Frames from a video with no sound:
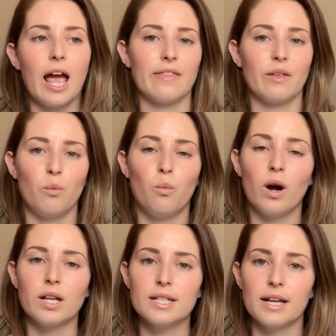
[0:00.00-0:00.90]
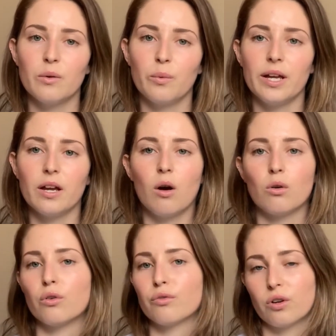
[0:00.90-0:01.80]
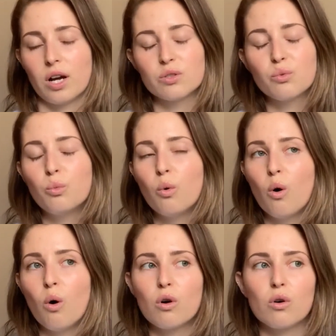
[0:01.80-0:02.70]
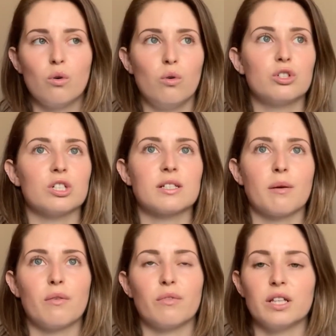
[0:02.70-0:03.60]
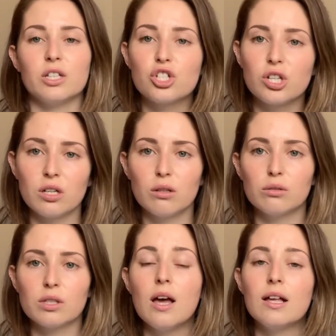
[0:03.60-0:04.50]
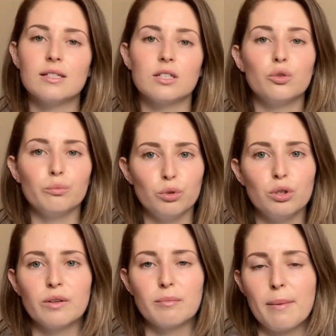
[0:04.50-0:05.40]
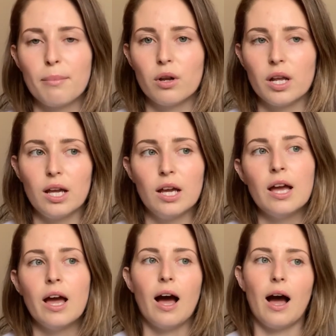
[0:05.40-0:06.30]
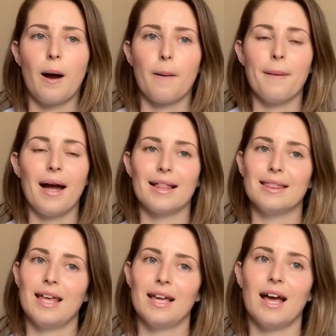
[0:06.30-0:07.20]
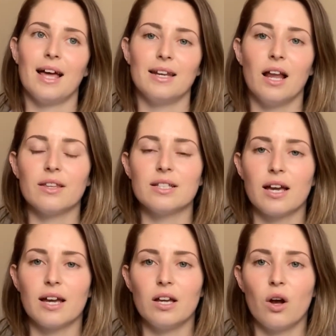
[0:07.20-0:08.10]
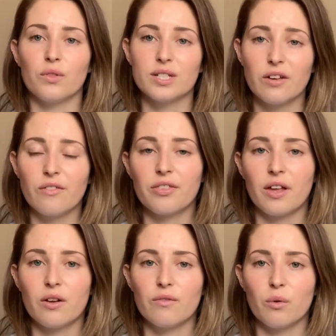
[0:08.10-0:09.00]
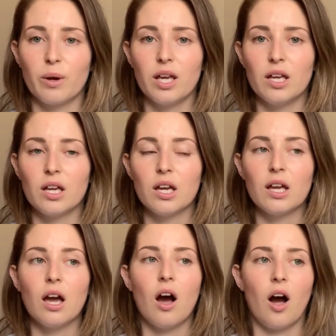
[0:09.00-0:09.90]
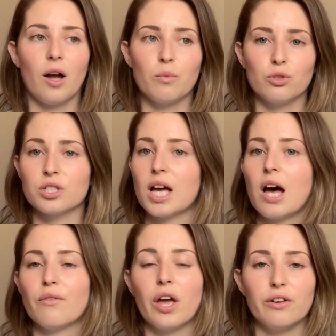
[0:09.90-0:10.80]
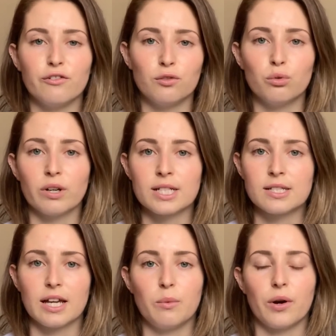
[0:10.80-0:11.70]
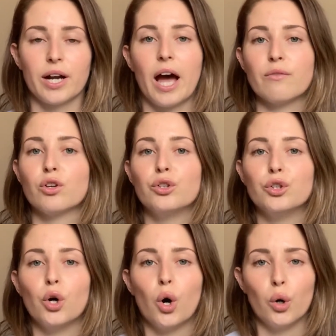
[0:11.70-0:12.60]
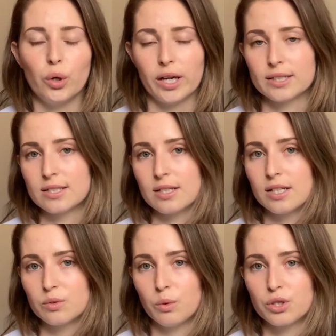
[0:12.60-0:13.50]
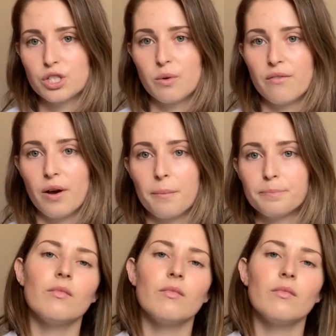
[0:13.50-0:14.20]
and then one day a week I'll go for a nice walk or just something really chilled, still moving my body, and then another day on the 7th day of the week I will just have a full rest day where I have no exercise whatsoever.